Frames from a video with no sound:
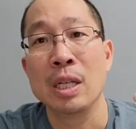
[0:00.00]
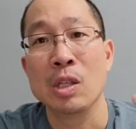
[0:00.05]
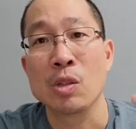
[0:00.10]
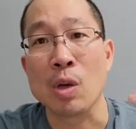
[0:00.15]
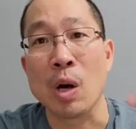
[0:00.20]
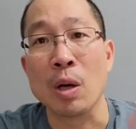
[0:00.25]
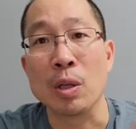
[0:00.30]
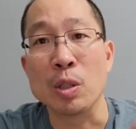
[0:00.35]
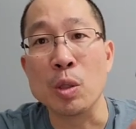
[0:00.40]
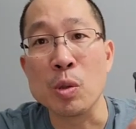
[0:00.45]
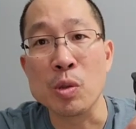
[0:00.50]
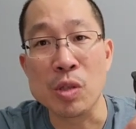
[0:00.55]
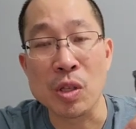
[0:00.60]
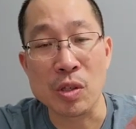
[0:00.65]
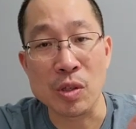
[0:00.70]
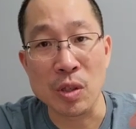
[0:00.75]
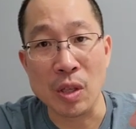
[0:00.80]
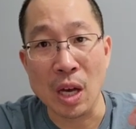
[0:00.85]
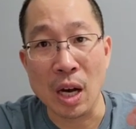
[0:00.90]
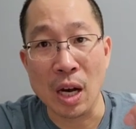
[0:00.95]
So I'll use
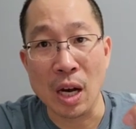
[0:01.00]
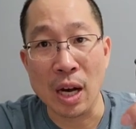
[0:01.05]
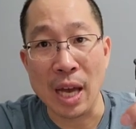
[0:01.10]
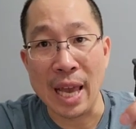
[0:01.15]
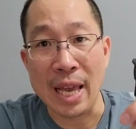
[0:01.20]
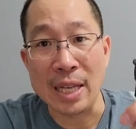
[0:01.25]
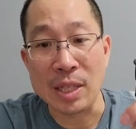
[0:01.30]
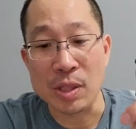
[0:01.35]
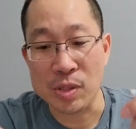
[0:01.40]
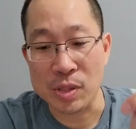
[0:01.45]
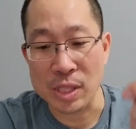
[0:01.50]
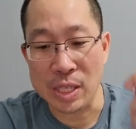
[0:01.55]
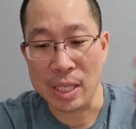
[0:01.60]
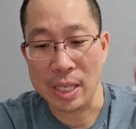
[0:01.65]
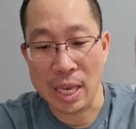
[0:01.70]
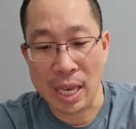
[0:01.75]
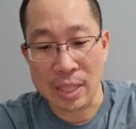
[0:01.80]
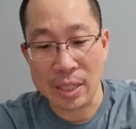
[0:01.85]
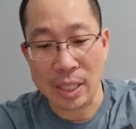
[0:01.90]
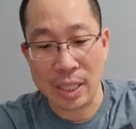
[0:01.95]
this
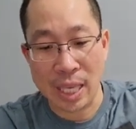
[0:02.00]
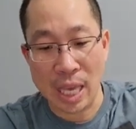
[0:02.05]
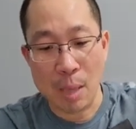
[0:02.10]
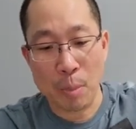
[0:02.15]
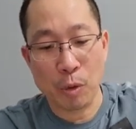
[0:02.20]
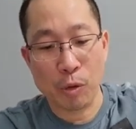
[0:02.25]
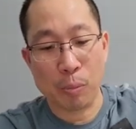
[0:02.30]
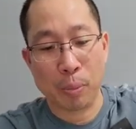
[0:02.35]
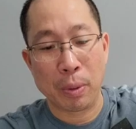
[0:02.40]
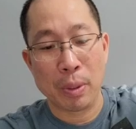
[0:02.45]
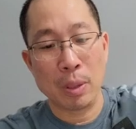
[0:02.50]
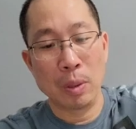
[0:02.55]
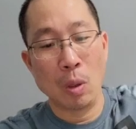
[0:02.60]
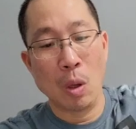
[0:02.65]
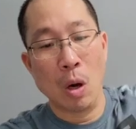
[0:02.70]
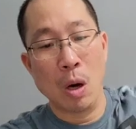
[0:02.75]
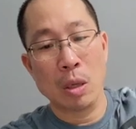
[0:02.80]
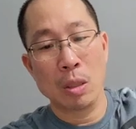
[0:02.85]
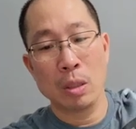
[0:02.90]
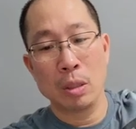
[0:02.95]
AC, and the cable's pretty
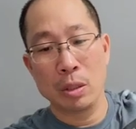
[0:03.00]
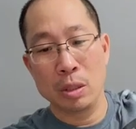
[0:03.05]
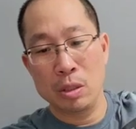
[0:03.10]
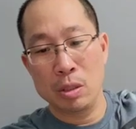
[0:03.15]
long.